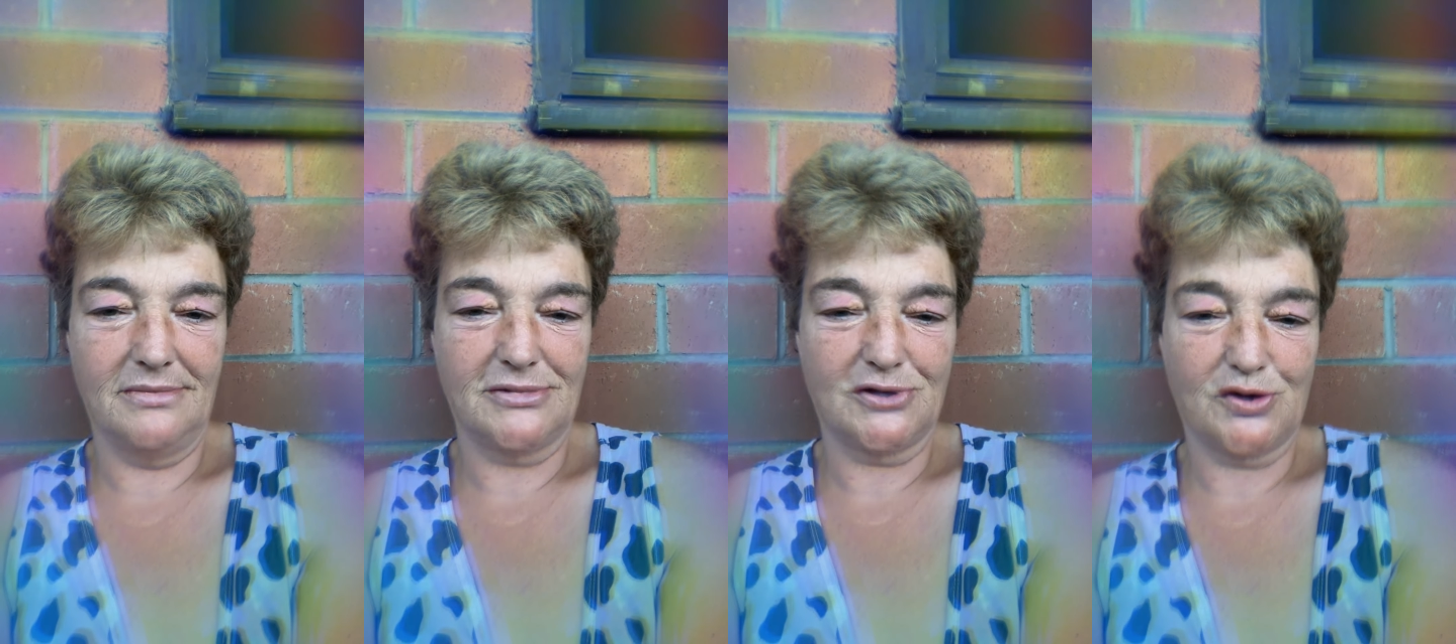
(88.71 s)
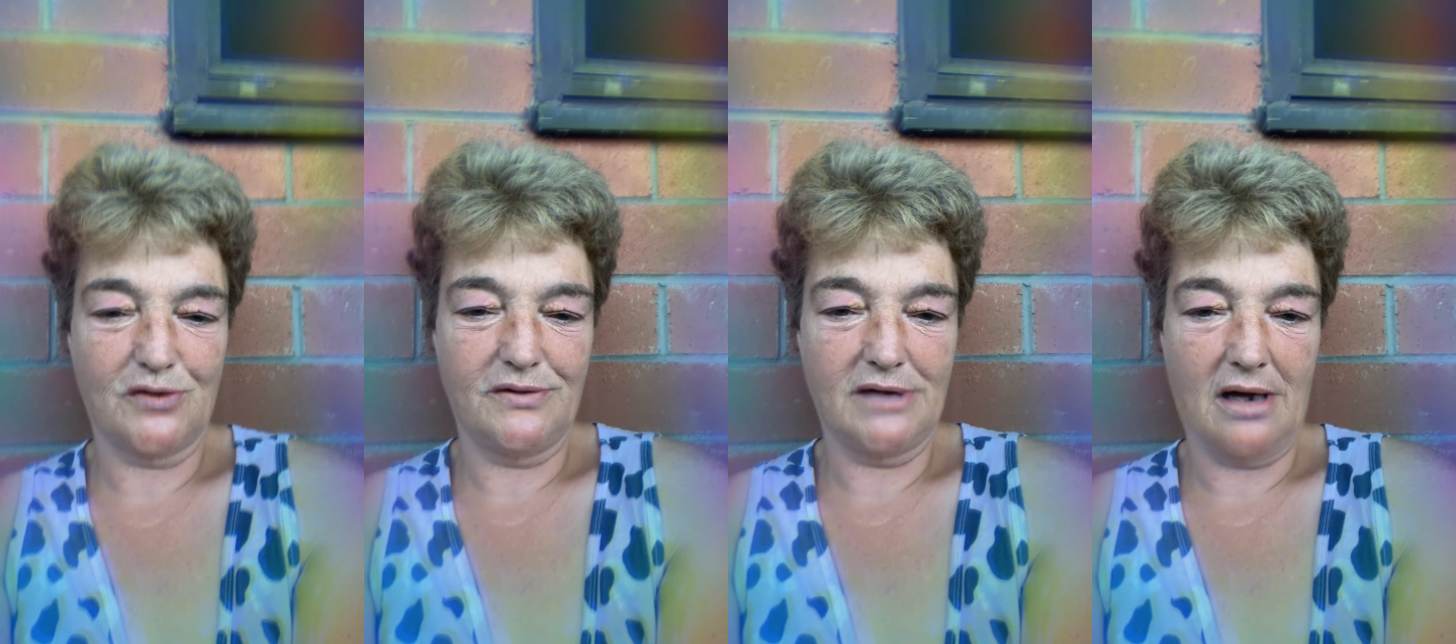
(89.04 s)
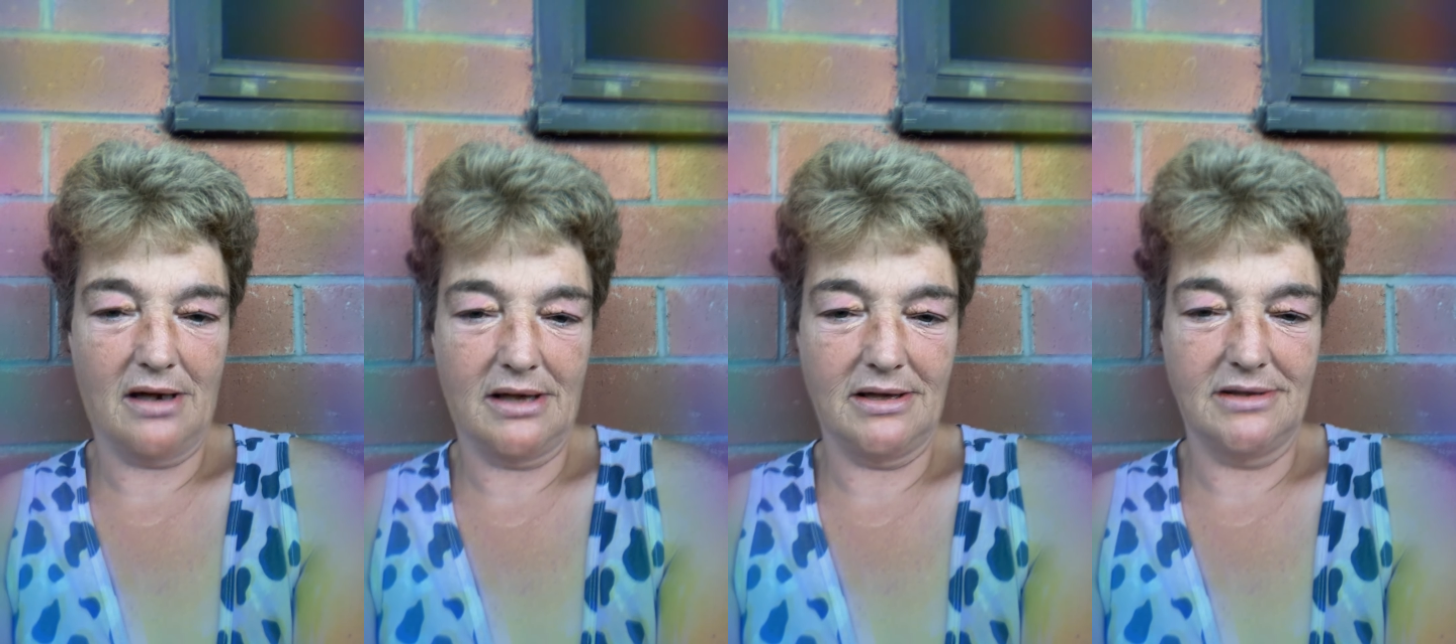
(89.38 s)
sort of
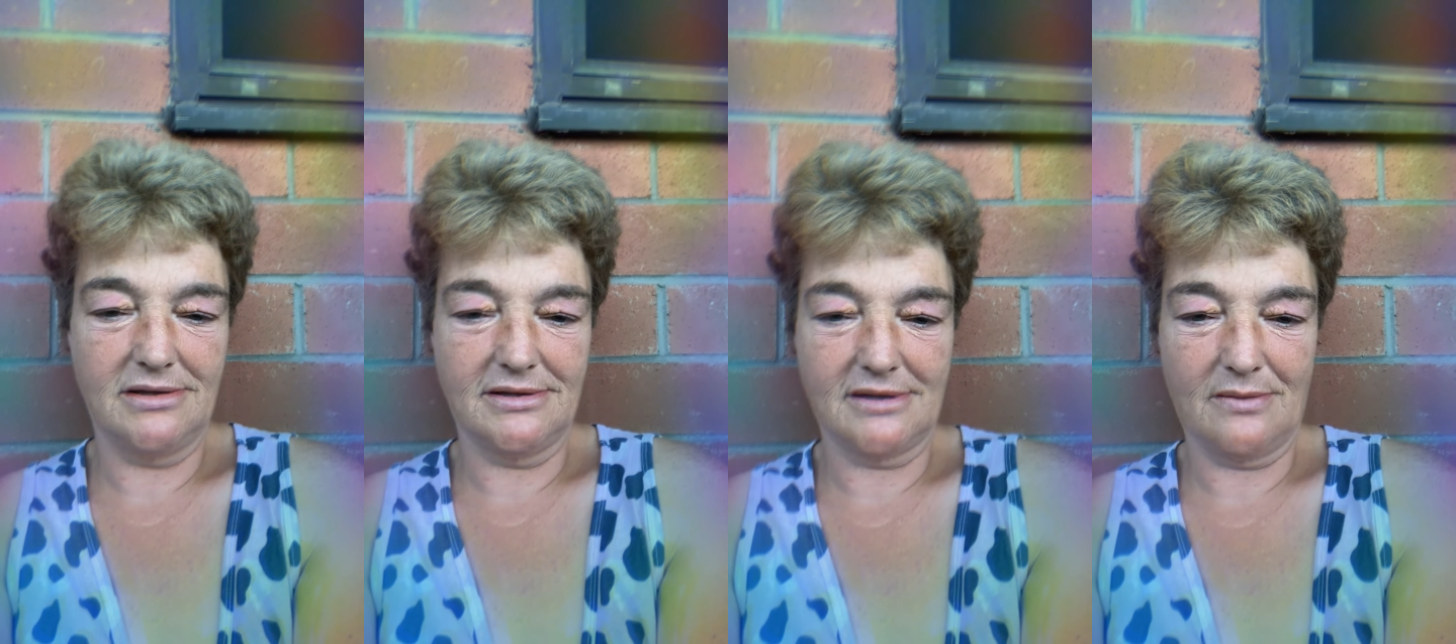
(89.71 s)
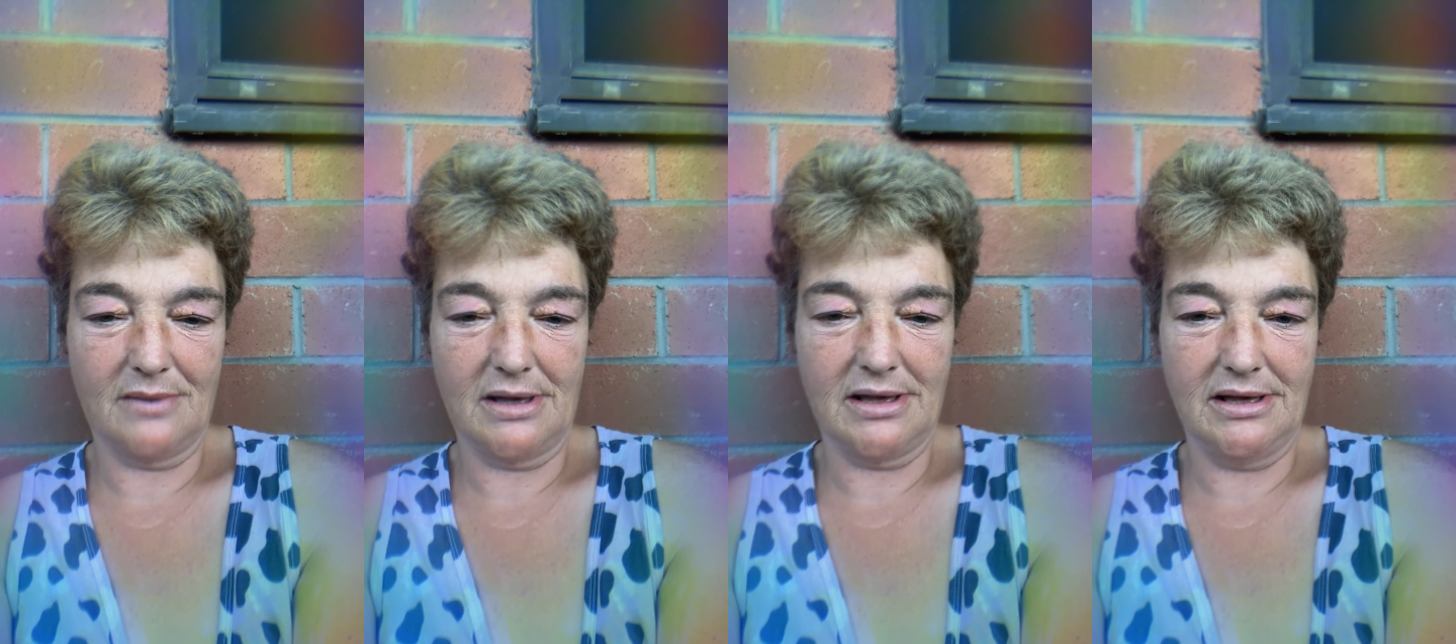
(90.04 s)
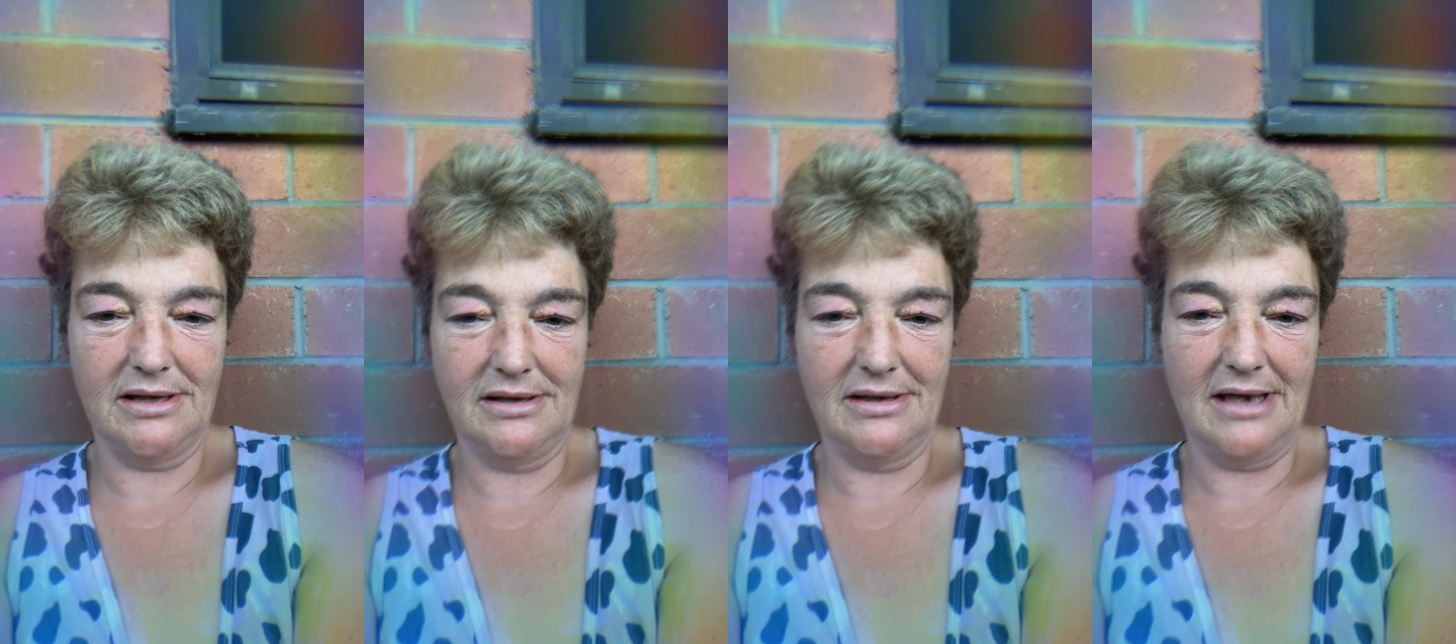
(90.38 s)
talking to somebody,